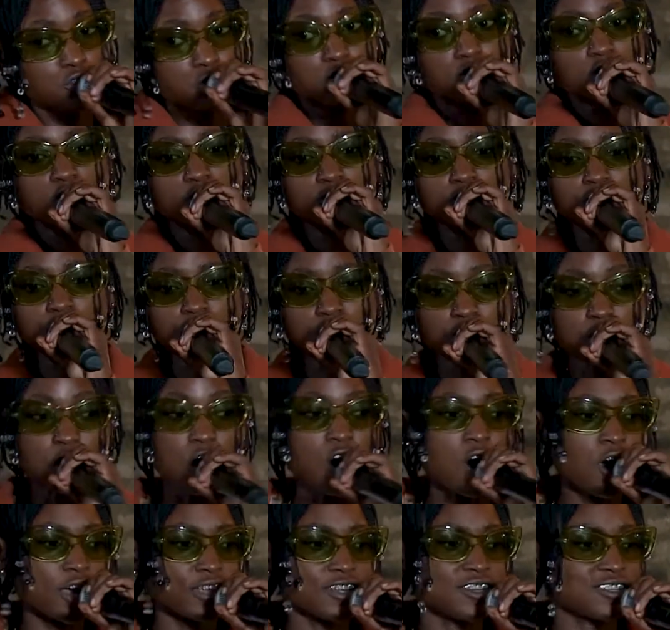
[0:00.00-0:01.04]
know your
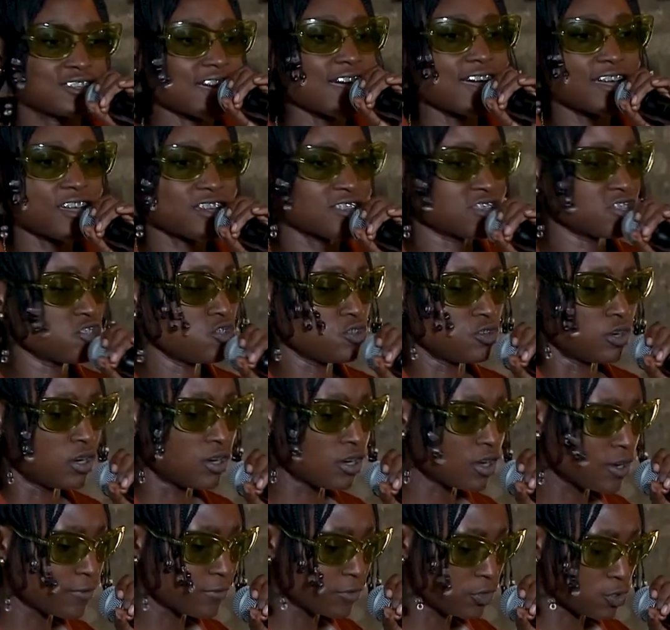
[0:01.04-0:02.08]
heart desires and you
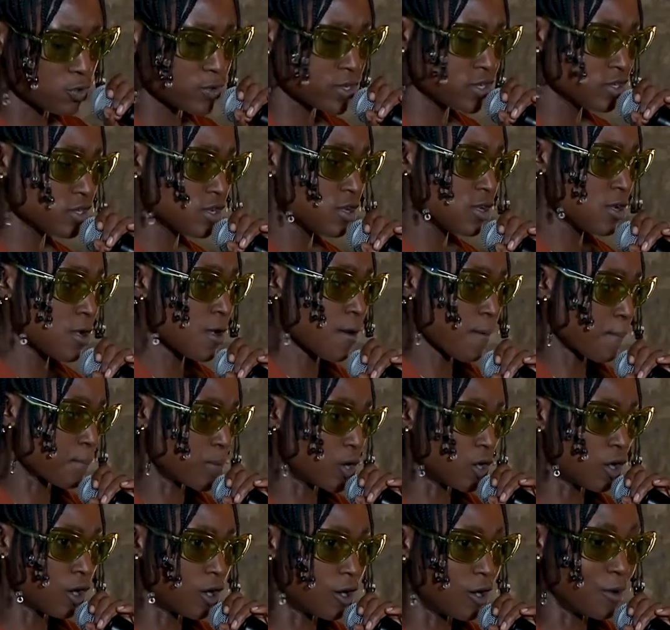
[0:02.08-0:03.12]
love doing.
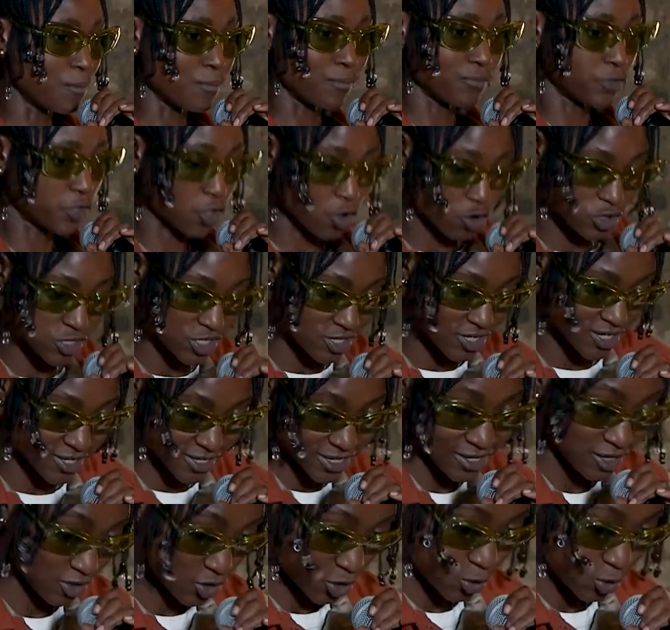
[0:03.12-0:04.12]
But don't just stick to